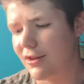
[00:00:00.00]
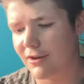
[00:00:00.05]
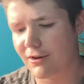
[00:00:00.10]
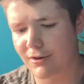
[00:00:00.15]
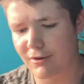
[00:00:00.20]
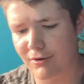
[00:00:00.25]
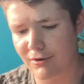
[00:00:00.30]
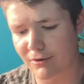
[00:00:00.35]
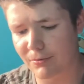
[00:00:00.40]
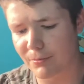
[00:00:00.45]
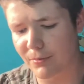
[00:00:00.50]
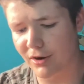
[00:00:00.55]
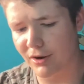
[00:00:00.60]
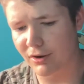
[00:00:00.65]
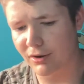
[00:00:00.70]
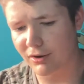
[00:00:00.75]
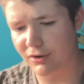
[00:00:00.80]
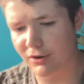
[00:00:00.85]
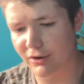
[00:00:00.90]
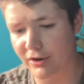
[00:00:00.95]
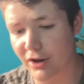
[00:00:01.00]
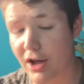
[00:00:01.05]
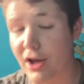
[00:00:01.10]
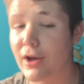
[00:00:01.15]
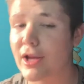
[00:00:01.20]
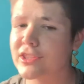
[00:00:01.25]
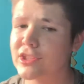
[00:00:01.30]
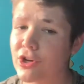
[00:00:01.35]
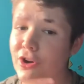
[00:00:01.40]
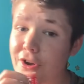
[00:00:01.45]
Oh my god,
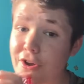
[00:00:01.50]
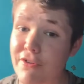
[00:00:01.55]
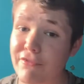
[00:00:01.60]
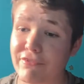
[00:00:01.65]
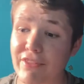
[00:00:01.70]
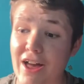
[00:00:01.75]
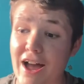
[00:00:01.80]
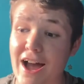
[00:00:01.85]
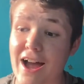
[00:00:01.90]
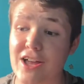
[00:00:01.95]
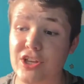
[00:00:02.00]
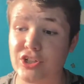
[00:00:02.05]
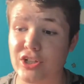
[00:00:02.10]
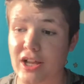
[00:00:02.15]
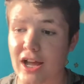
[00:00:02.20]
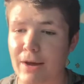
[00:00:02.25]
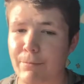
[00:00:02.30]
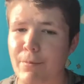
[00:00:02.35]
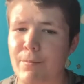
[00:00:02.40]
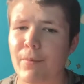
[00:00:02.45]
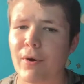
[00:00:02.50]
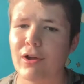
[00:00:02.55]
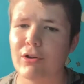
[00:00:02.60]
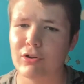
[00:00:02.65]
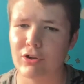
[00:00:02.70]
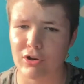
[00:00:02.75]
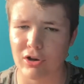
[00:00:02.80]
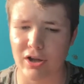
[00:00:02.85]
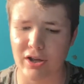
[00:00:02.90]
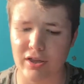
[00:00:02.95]
I don't know if that actually happened, but it
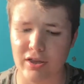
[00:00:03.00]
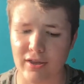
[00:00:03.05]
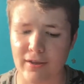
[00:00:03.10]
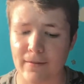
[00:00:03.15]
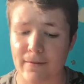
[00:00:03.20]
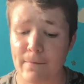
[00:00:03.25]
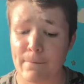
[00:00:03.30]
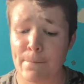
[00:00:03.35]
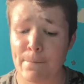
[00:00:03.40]
looked like it.